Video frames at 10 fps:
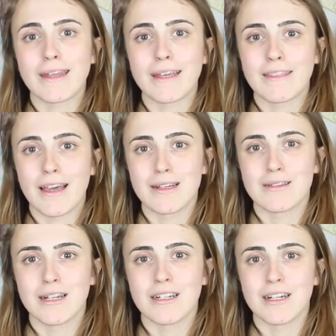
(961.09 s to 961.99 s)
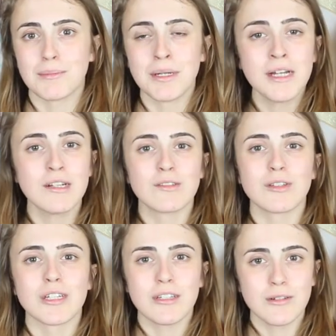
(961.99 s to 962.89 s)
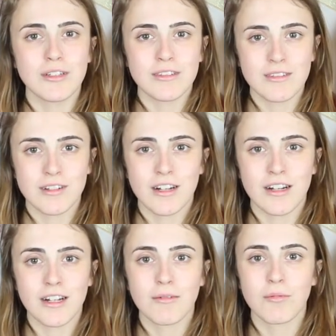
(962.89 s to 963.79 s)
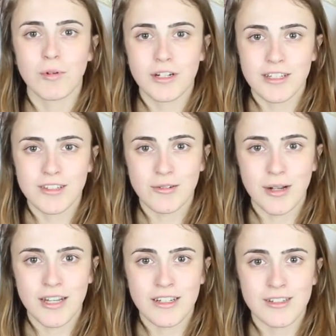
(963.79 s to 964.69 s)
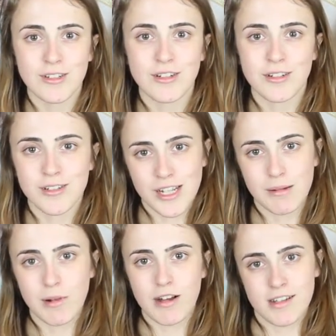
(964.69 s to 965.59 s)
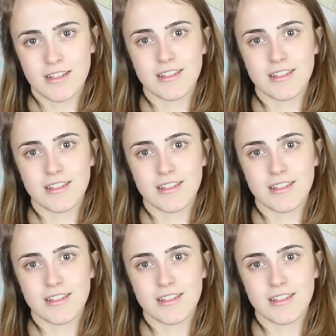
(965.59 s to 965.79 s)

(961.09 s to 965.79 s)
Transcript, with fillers: to get that set up so that you can start working your way to crochet blogging